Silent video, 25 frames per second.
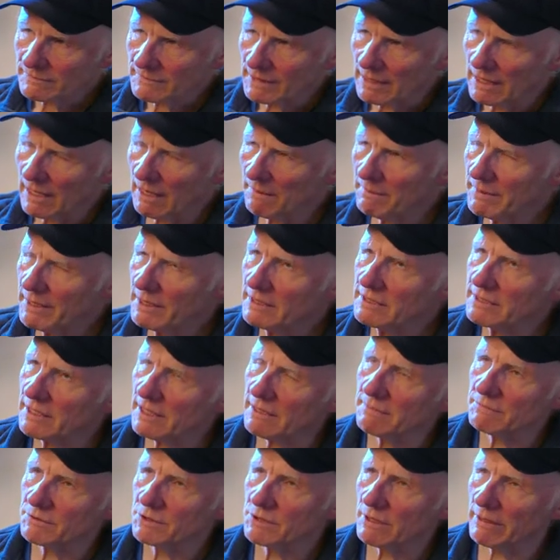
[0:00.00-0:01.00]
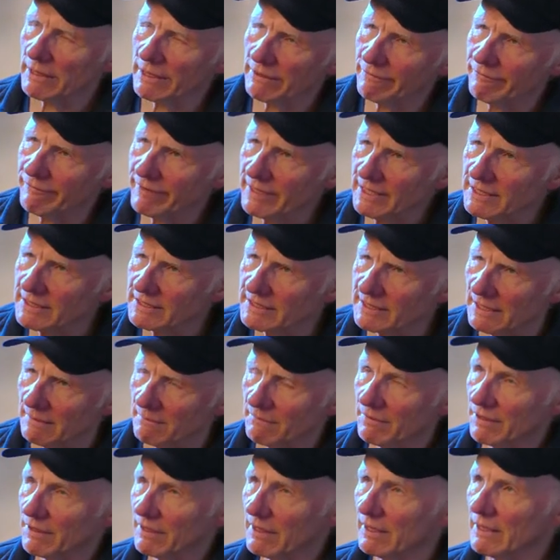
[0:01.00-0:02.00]
How many times do I read
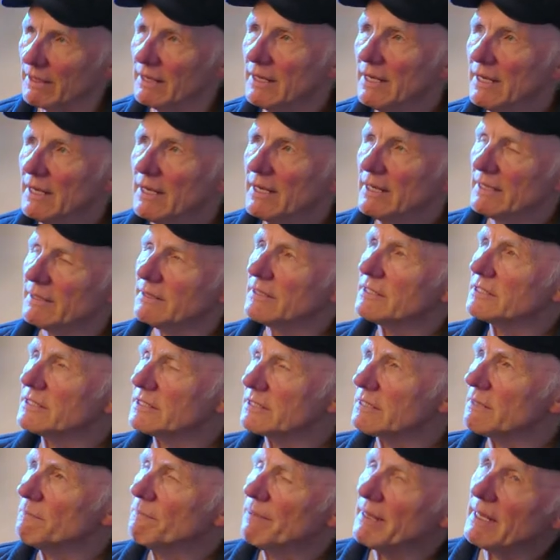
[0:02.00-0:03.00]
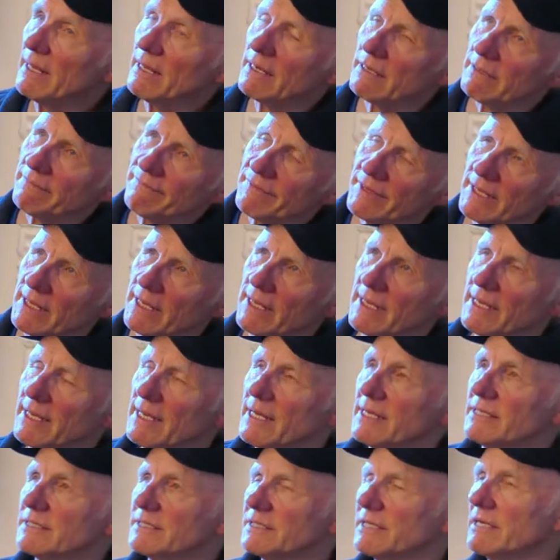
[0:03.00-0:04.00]
something, and this is the PL of the
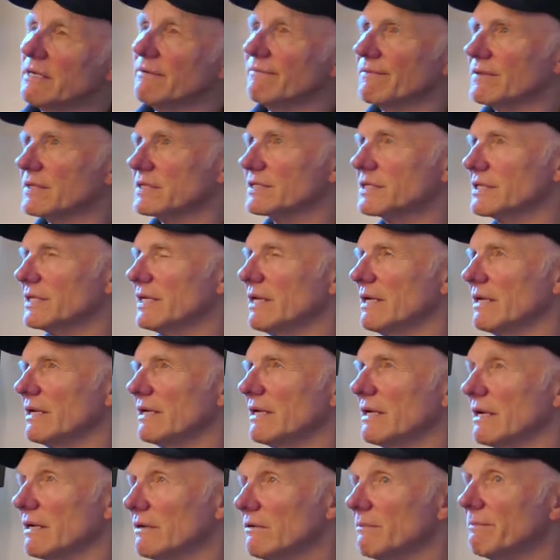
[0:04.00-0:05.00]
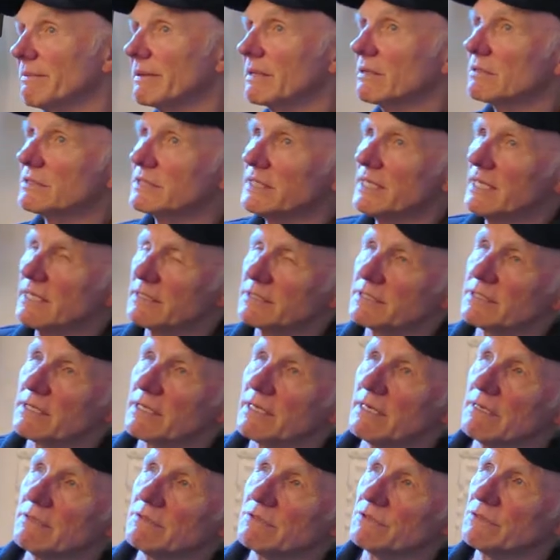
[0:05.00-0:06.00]
AAC of the CEO, because he has to
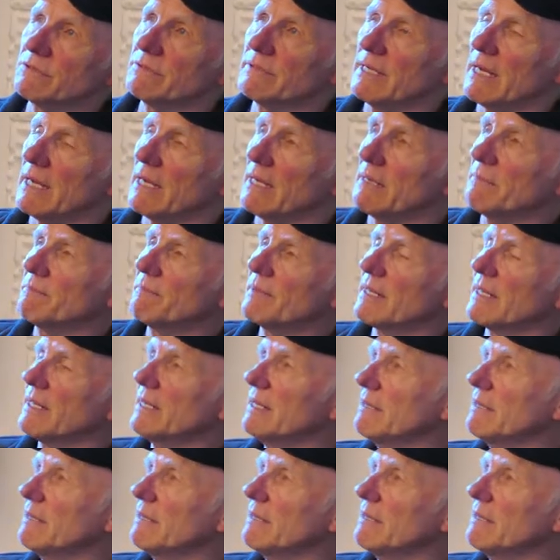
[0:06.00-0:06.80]
go to EBITDA.